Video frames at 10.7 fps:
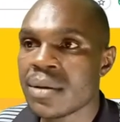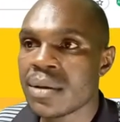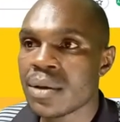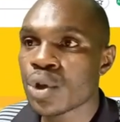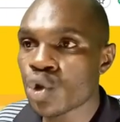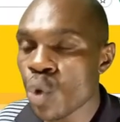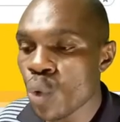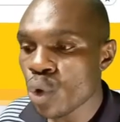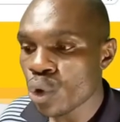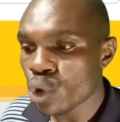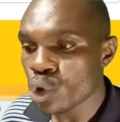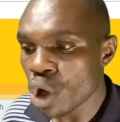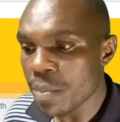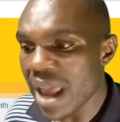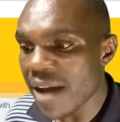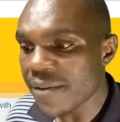So you should not
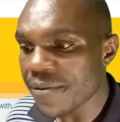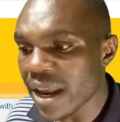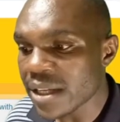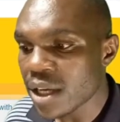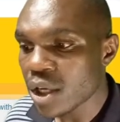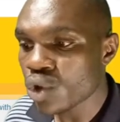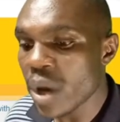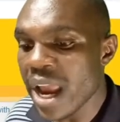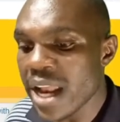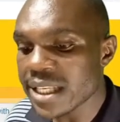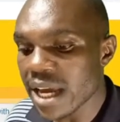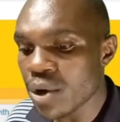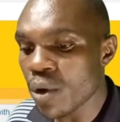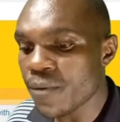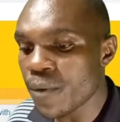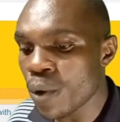be afraid to enter your
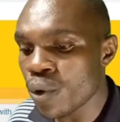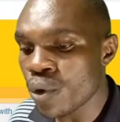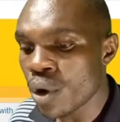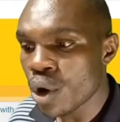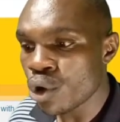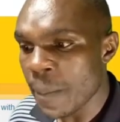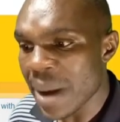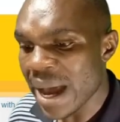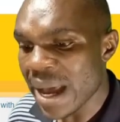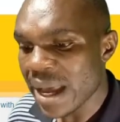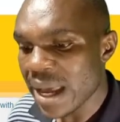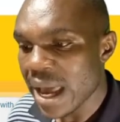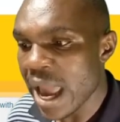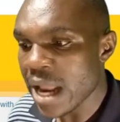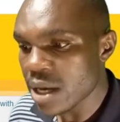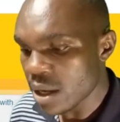phone number
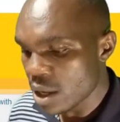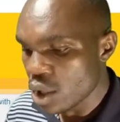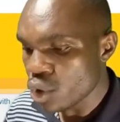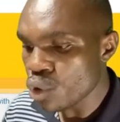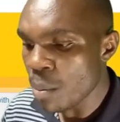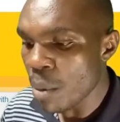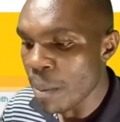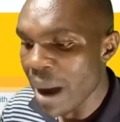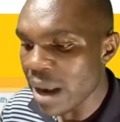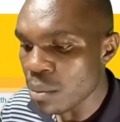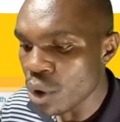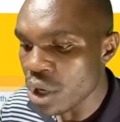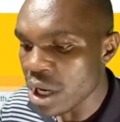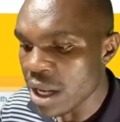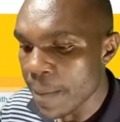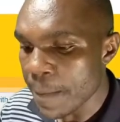and your mobile
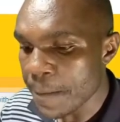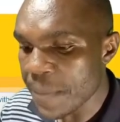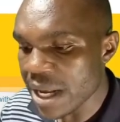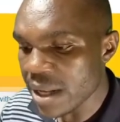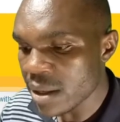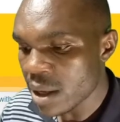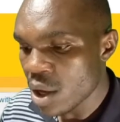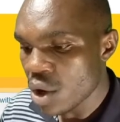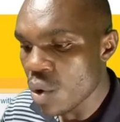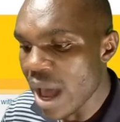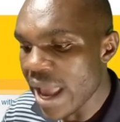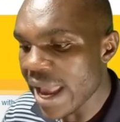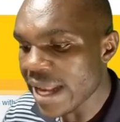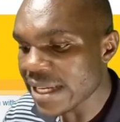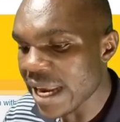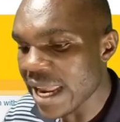money PIN. Go
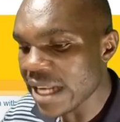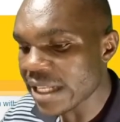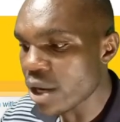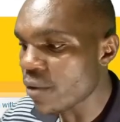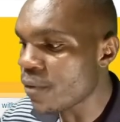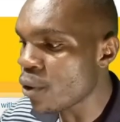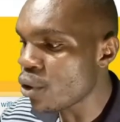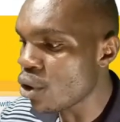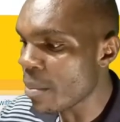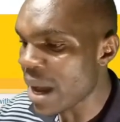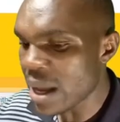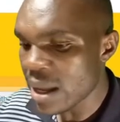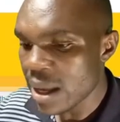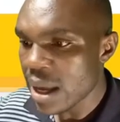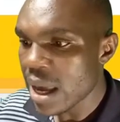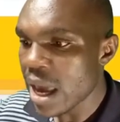ahead and enter your phone number
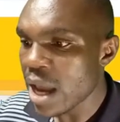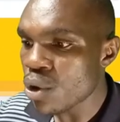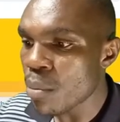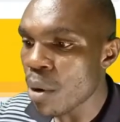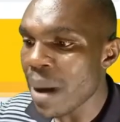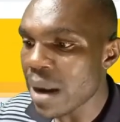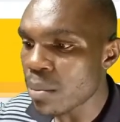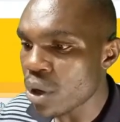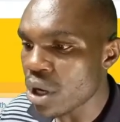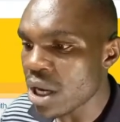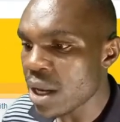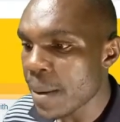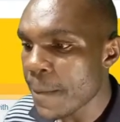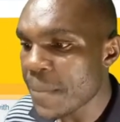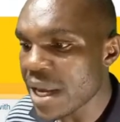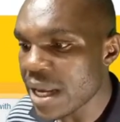and your mobile money
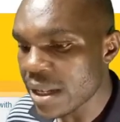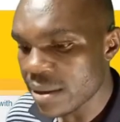PIN.